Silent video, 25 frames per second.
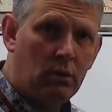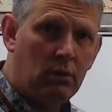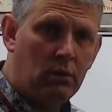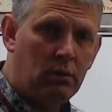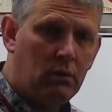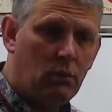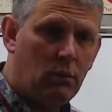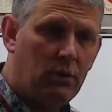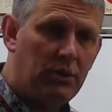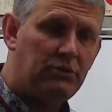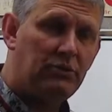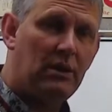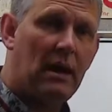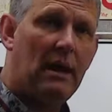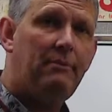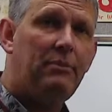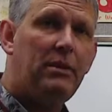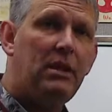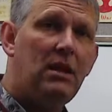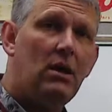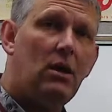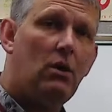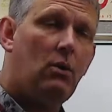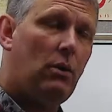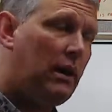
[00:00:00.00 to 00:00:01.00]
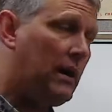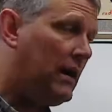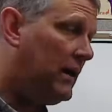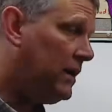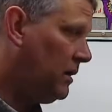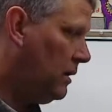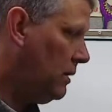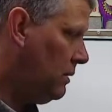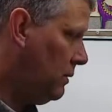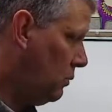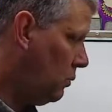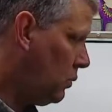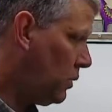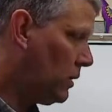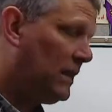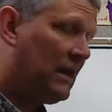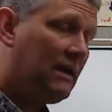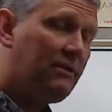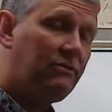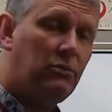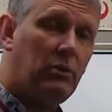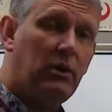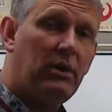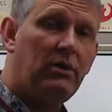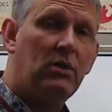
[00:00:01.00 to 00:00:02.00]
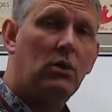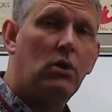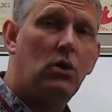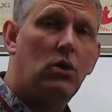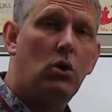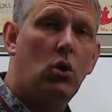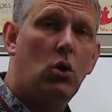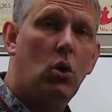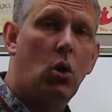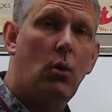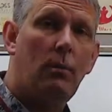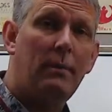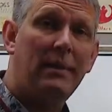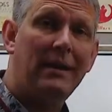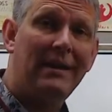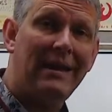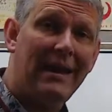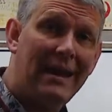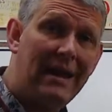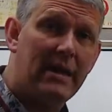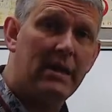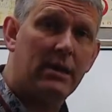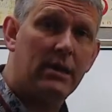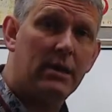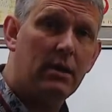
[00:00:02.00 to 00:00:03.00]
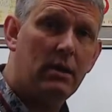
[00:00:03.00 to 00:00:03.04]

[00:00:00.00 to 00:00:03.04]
We drop the O-N, we're left with comier.